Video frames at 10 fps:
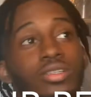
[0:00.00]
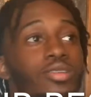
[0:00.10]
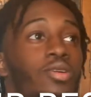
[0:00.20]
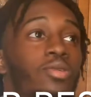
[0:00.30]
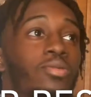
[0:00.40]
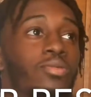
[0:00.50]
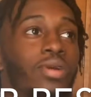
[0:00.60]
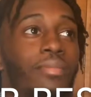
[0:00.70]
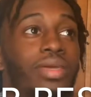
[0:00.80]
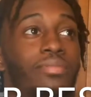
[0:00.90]
So
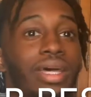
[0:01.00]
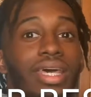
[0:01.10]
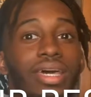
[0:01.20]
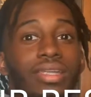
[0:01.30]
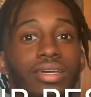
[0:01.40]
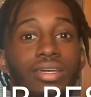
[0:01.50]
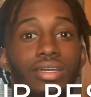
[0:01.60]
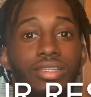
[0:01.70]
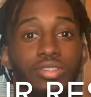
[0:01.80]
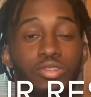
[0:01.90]
what I mean by that,
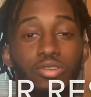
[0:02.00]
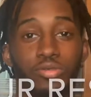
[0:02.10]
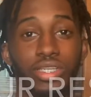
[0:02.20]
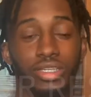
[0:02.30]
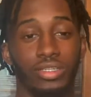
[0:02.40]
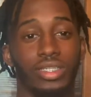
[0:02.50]
do your research